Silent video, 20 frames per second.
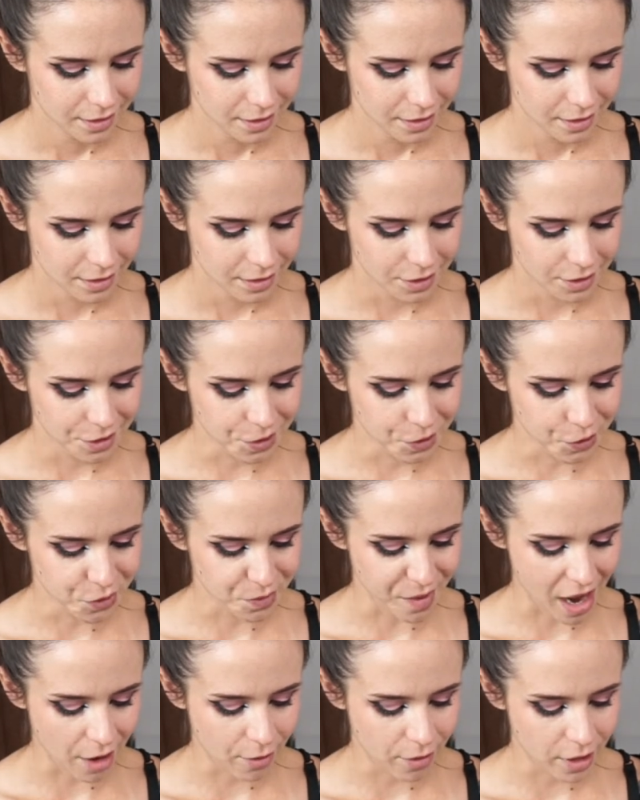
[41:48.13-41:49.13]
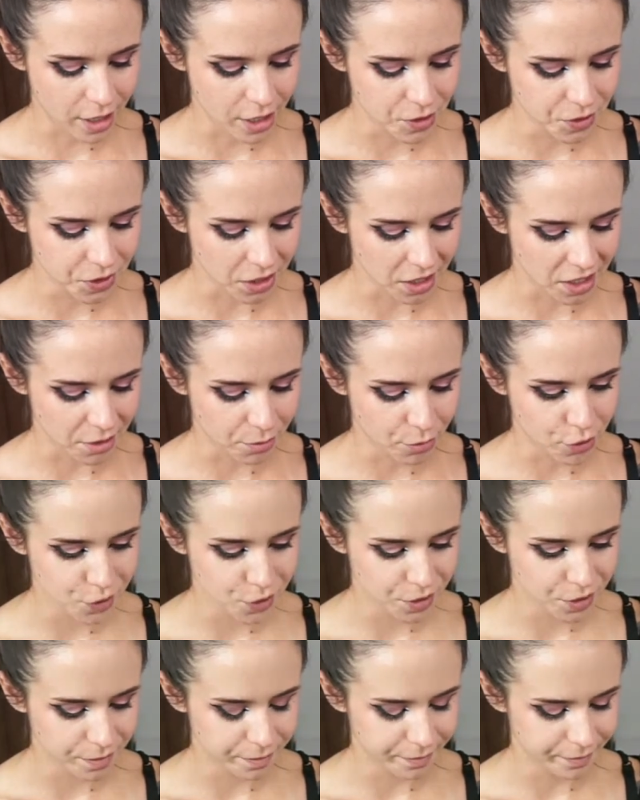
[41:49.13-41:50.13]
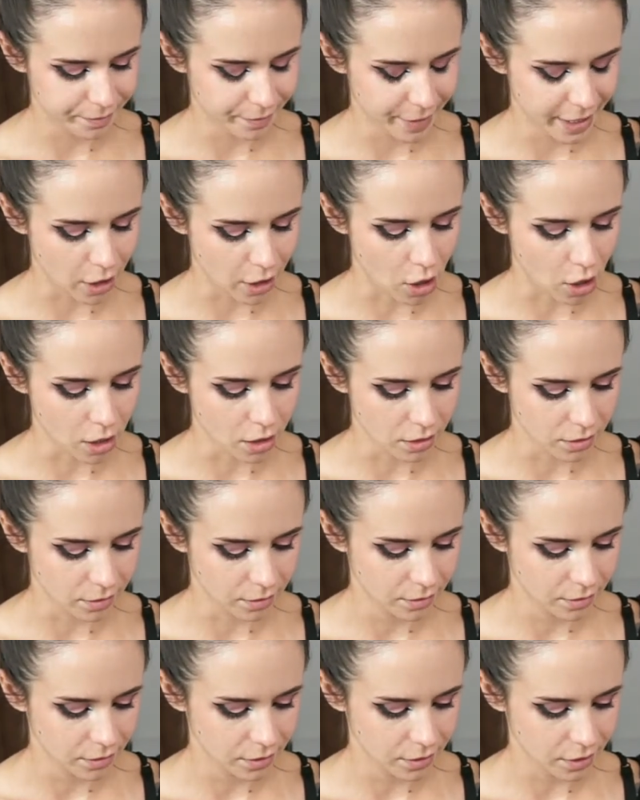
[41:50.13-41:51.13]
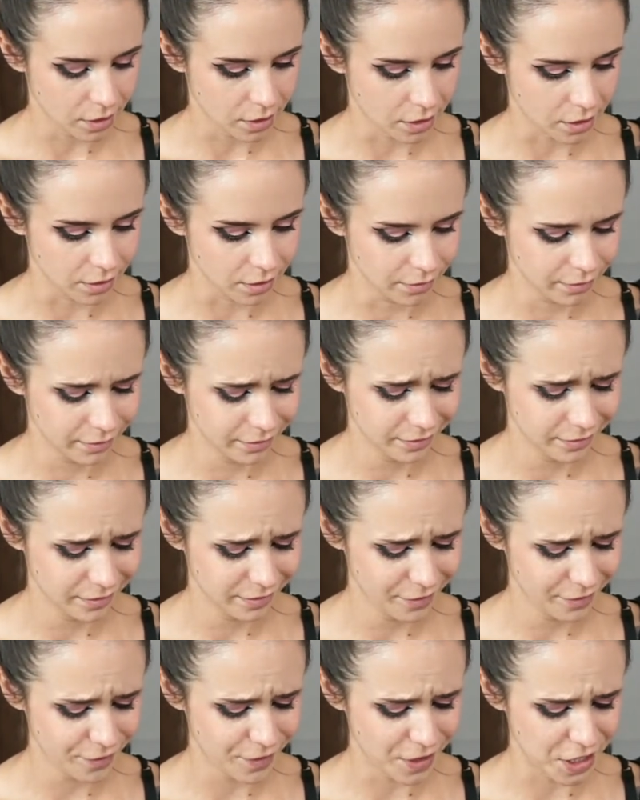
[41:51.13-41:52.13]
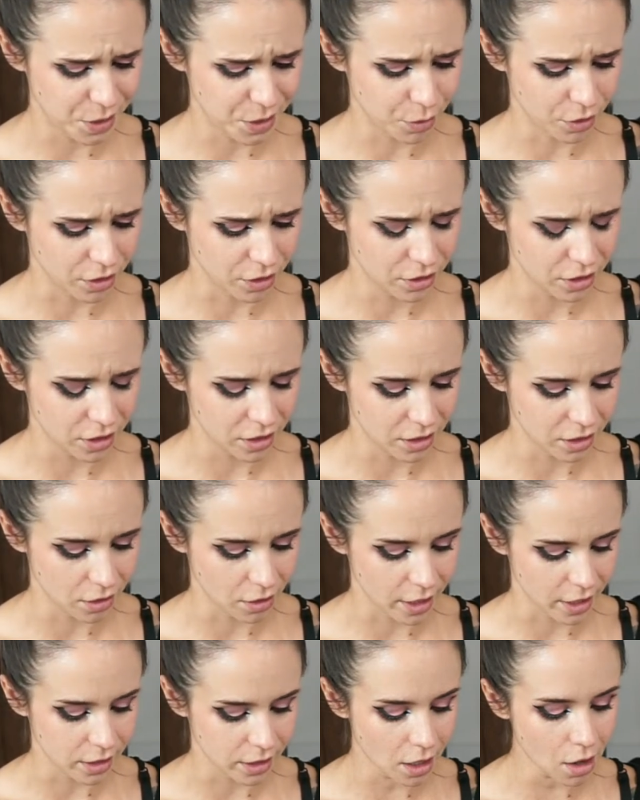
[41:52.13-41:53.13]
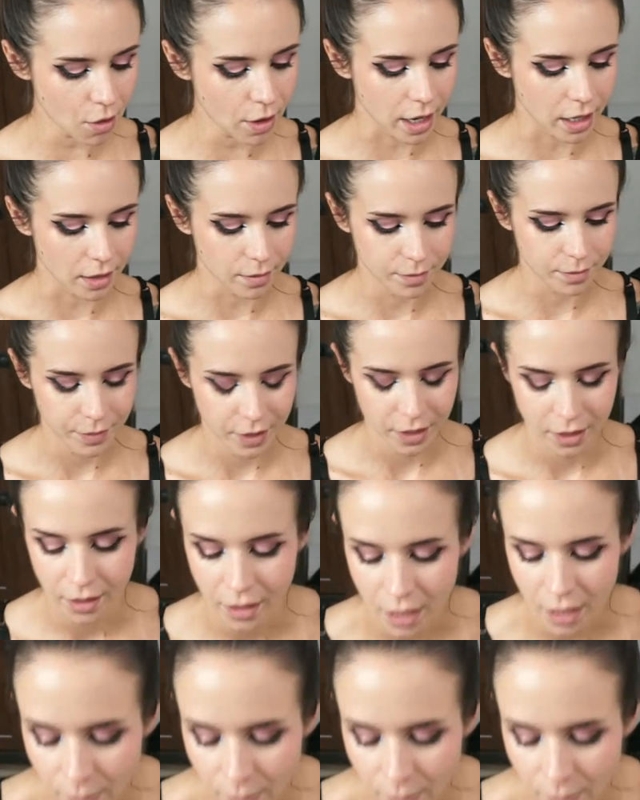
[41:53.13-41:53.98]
Oh, this was back when I used to like post my art on Facebook. Jesus Christ. Okay. Here